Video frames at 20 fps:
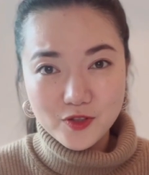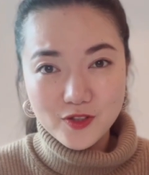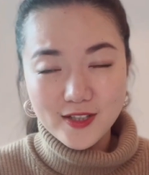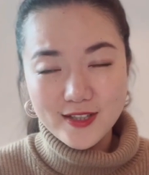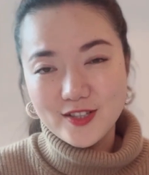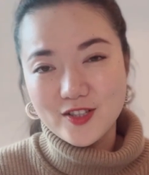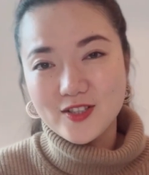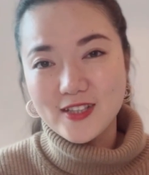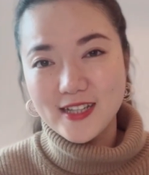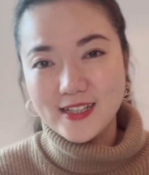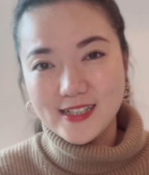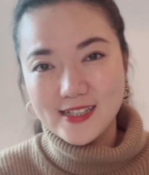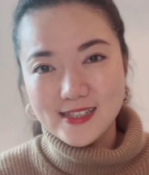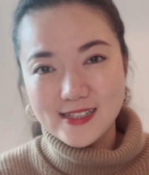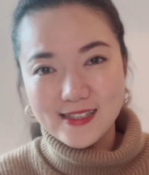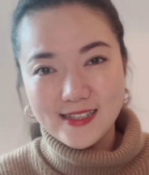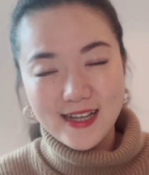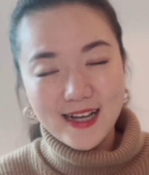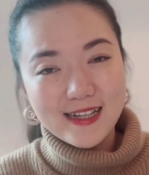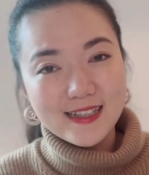It's just like this
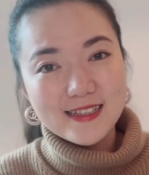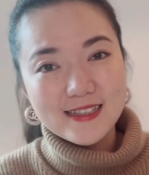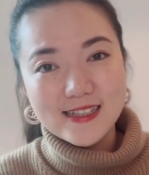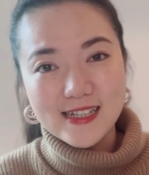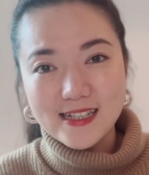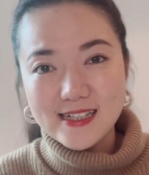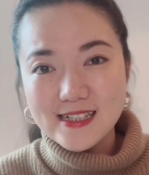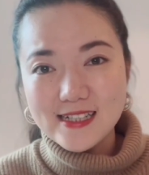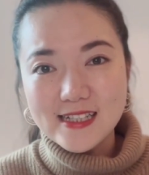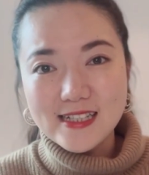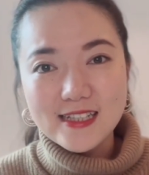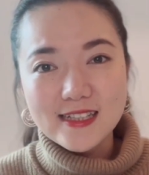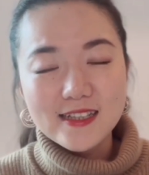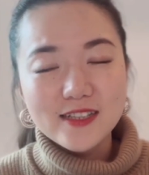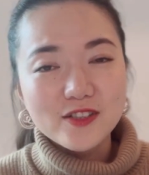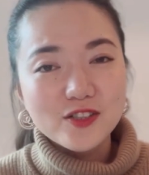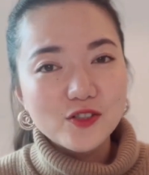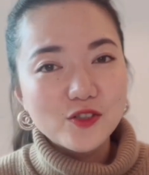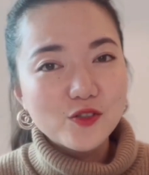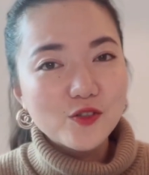nice, dainty
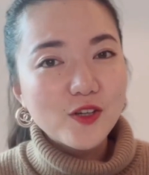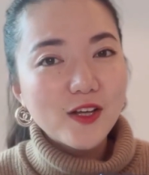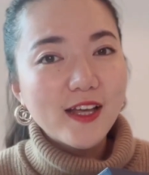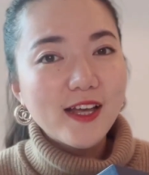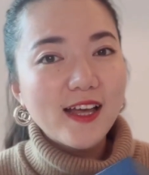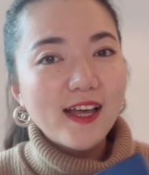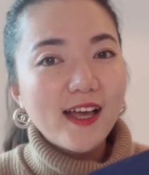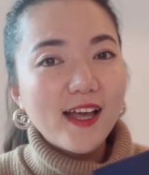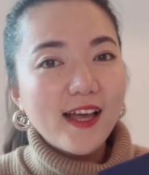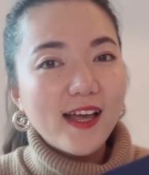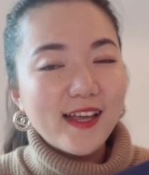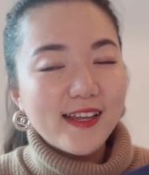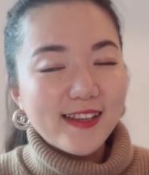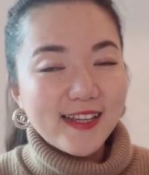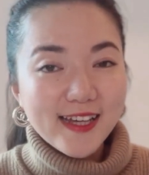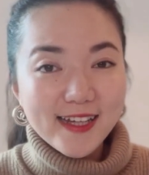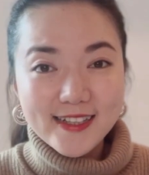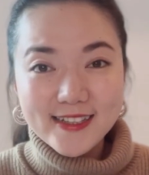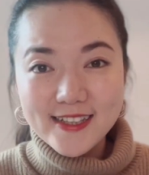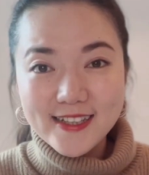little
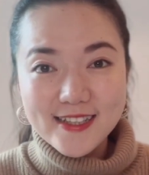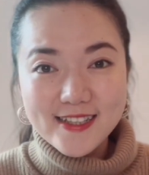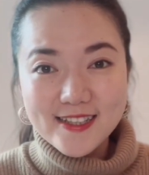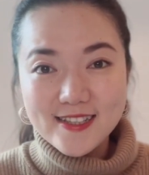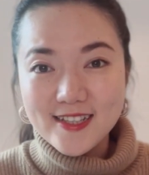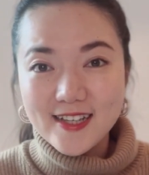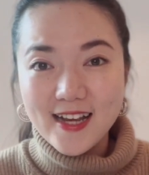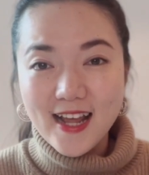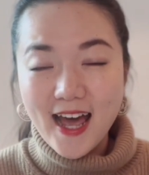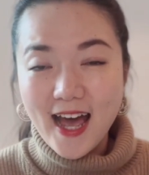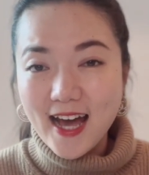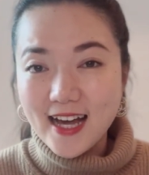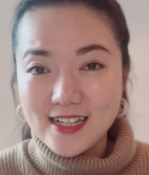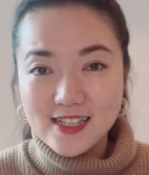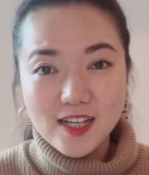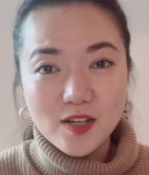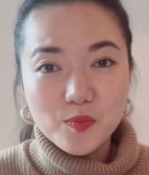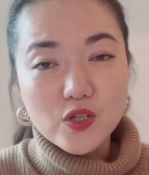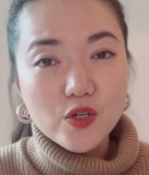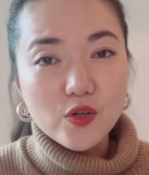necklace that adds
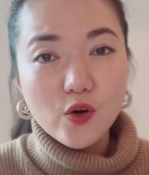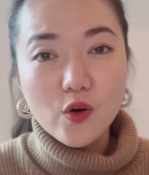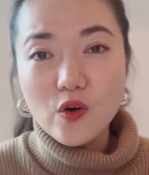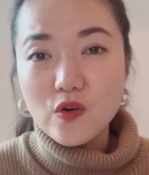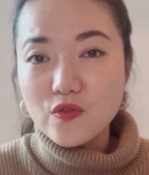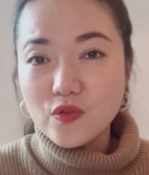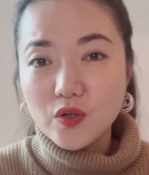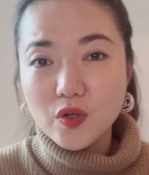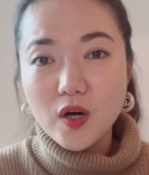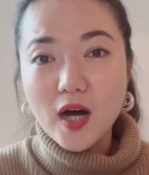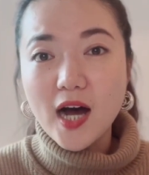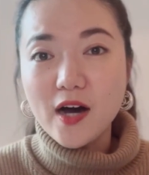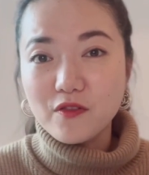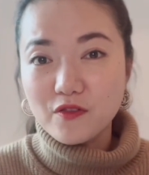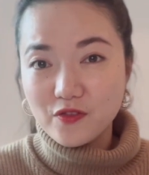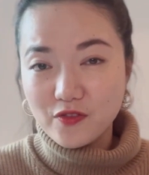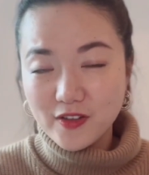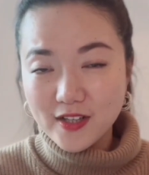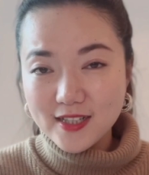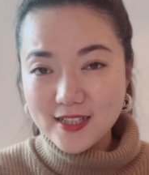up to your overall
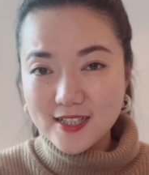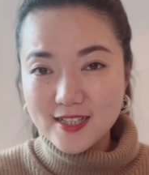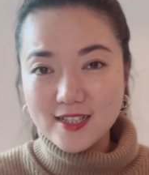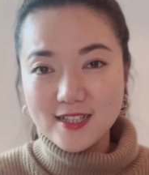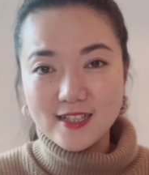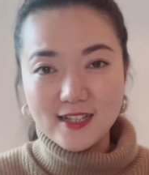outfit.